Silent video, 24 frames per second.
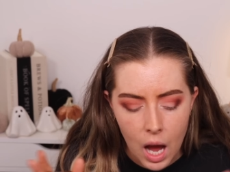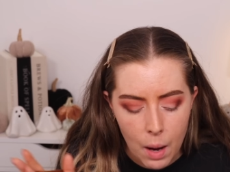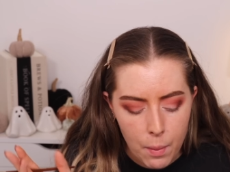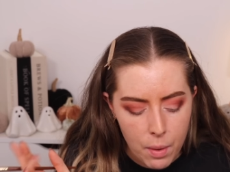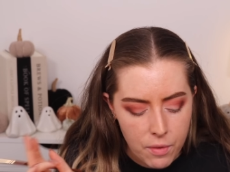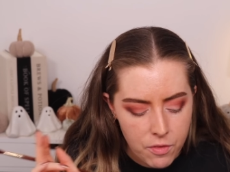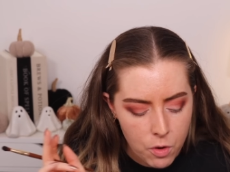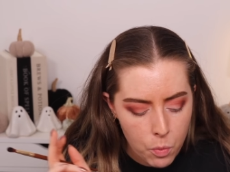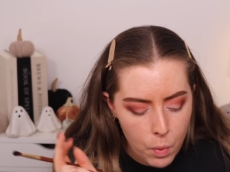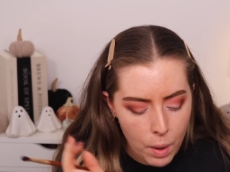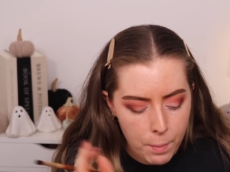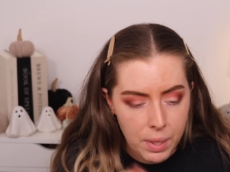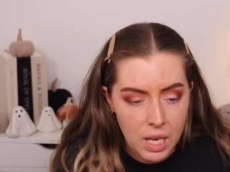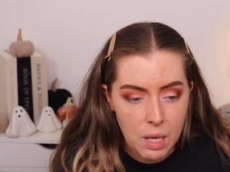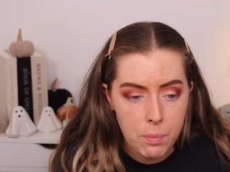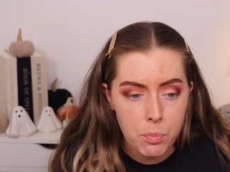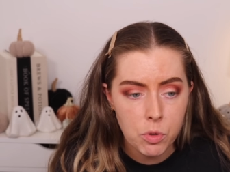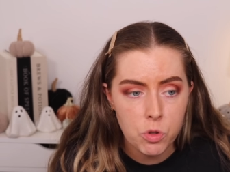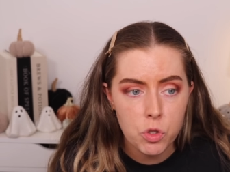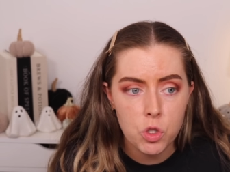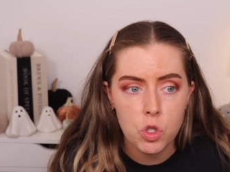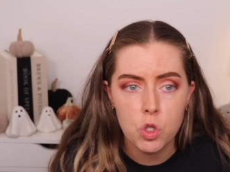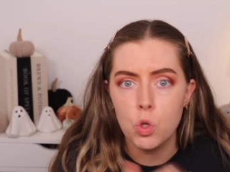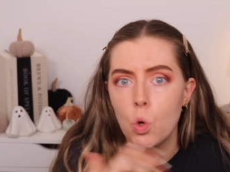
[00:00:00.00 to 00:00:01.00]
However, when people
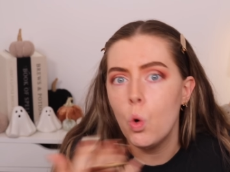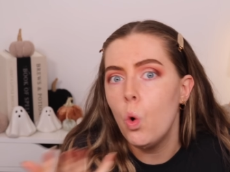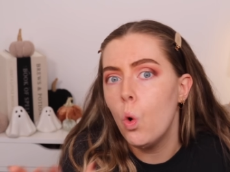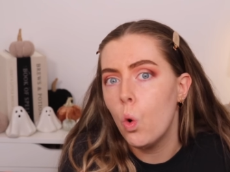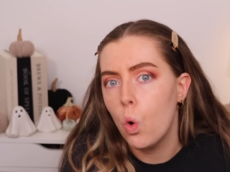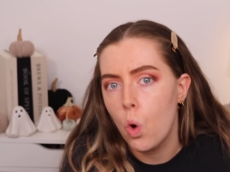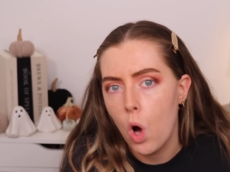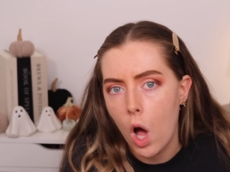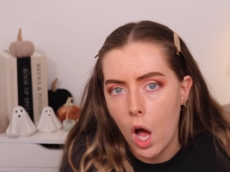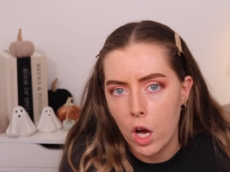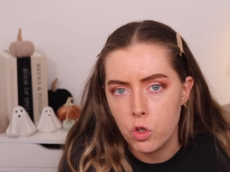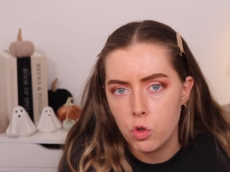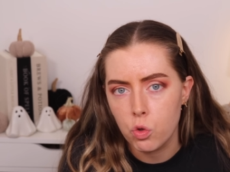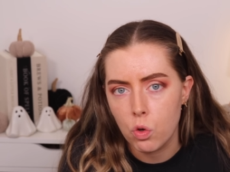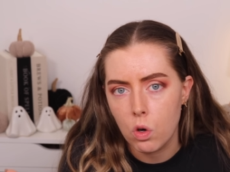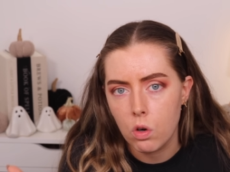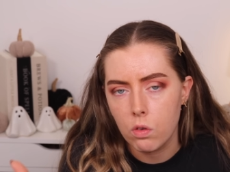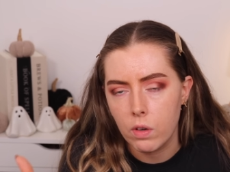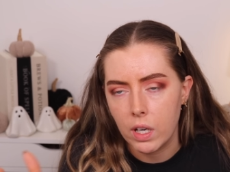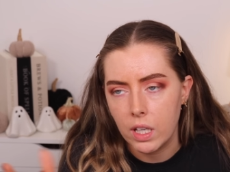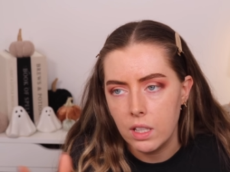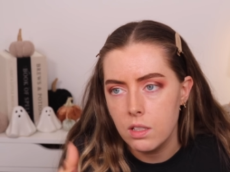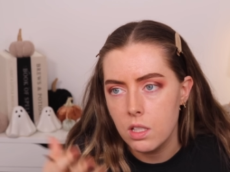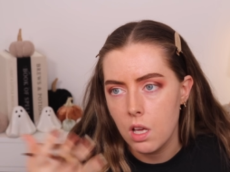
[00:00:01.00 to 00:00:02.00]
saw her
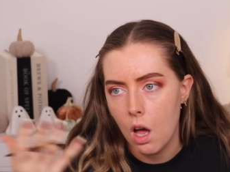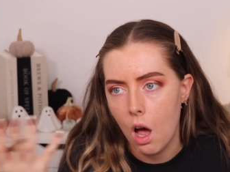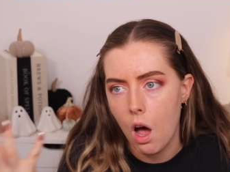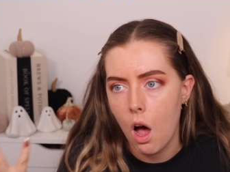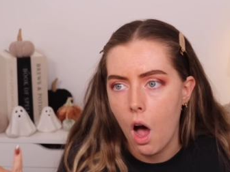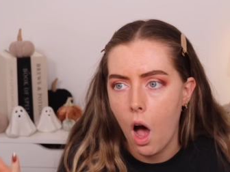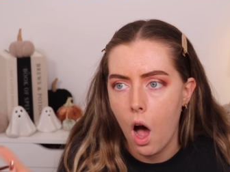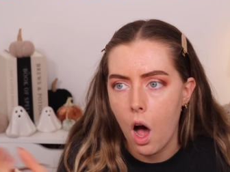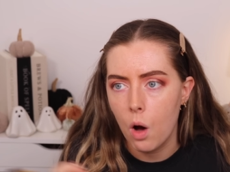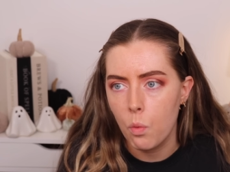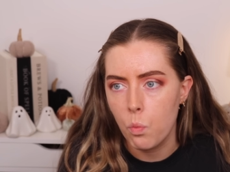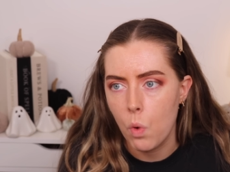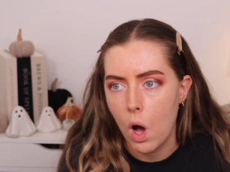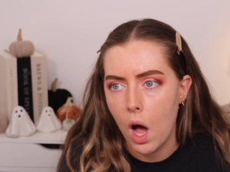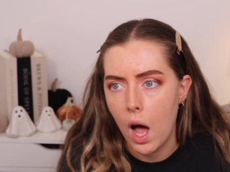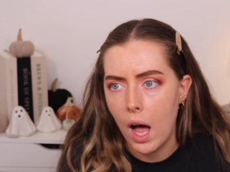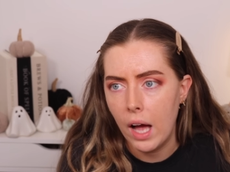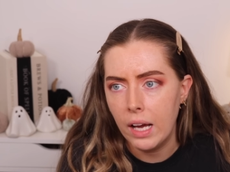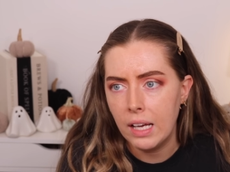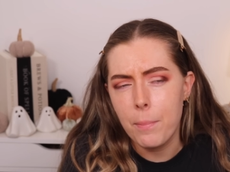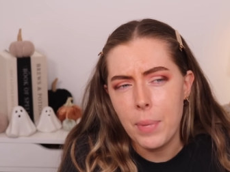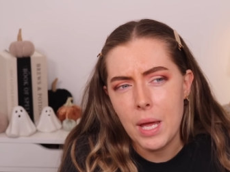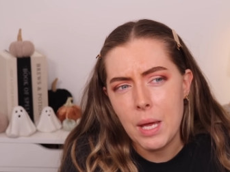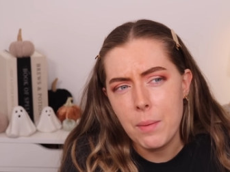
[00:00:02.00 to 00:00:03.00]
drawings, her
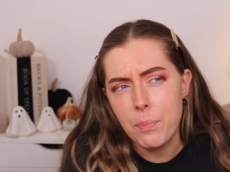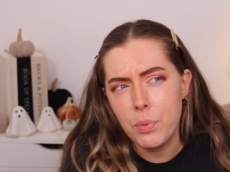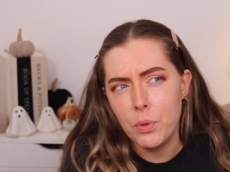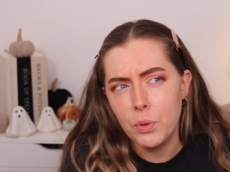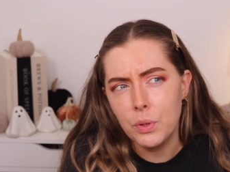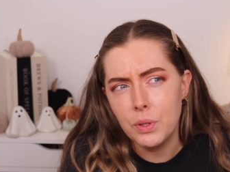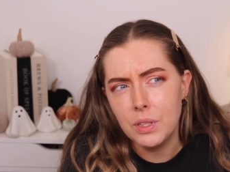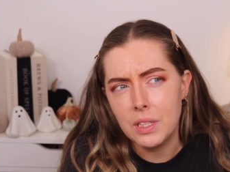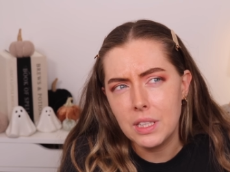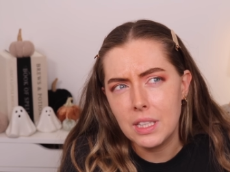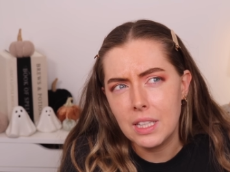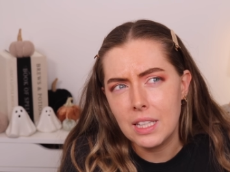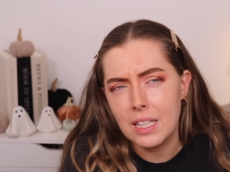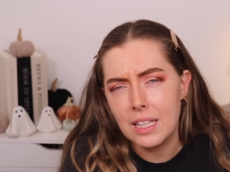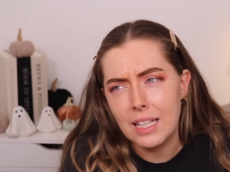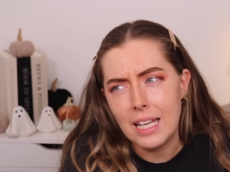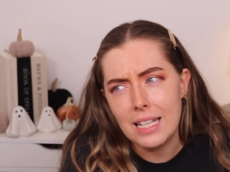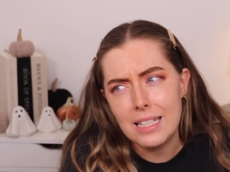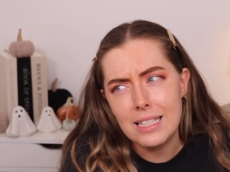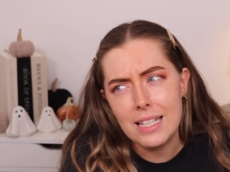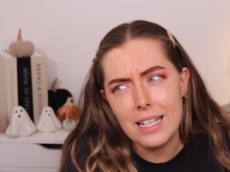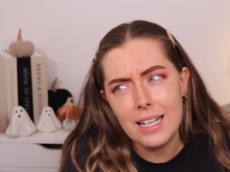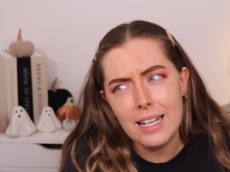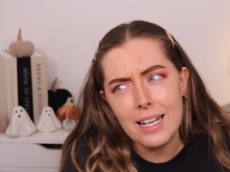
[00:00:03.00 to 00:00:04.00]
artwork, people they
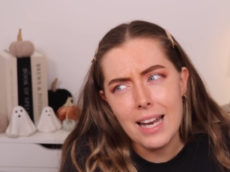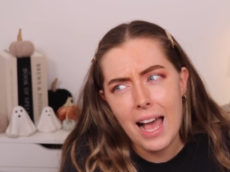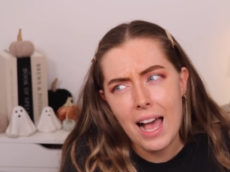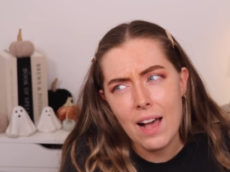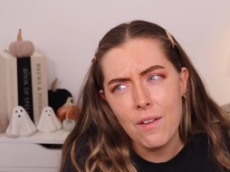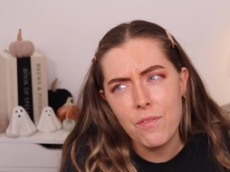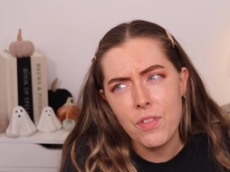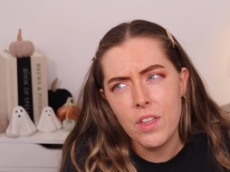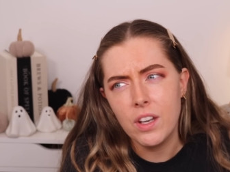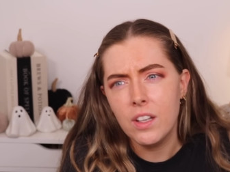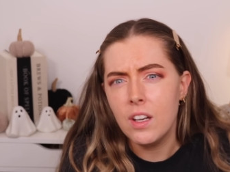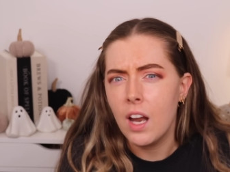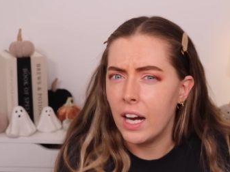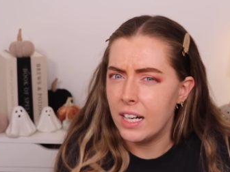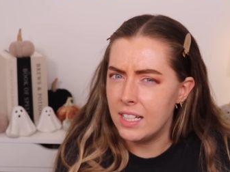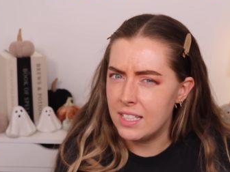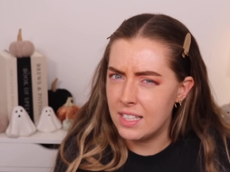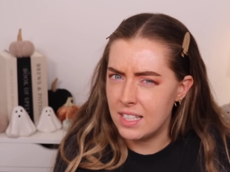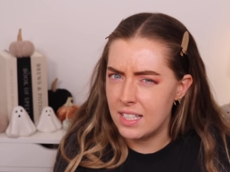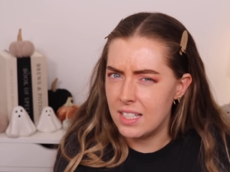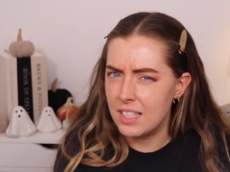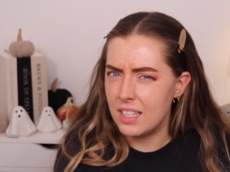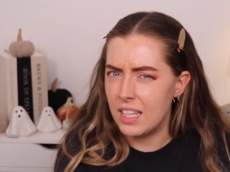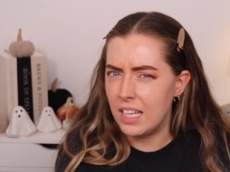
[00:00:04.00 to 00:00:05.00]
didn't have the
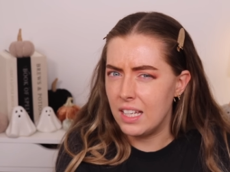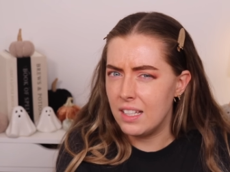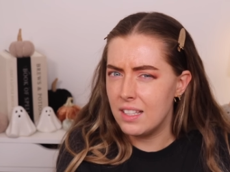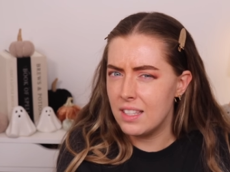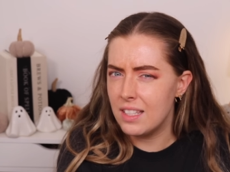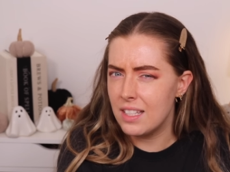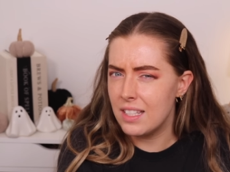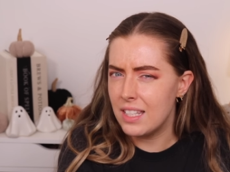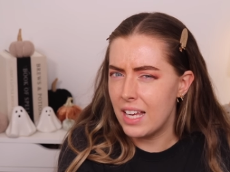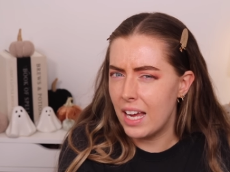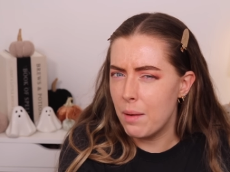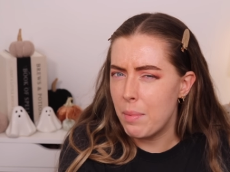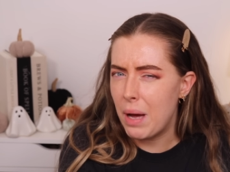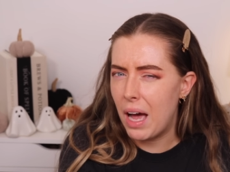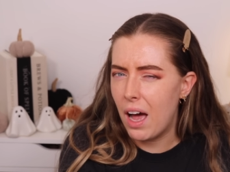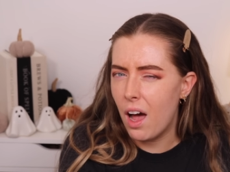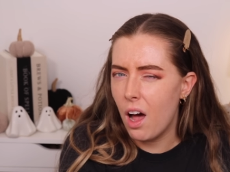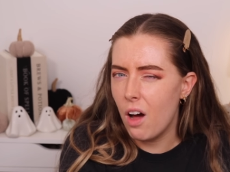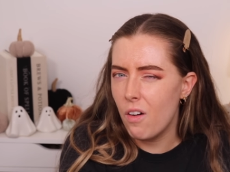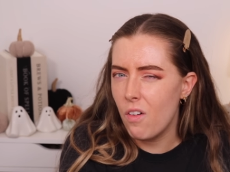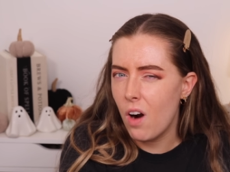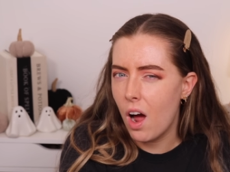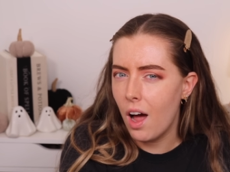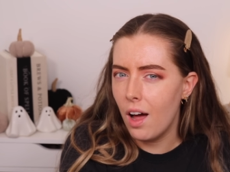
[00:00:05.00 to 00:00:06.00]
nicest things to say about
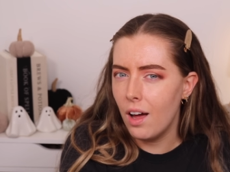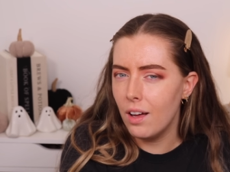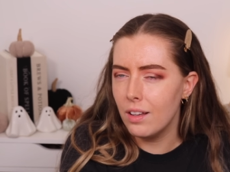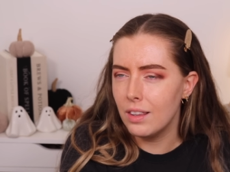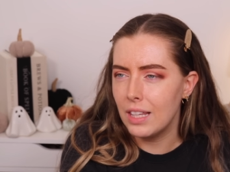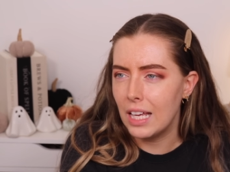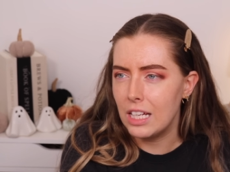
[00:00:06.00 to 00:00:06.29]
her art.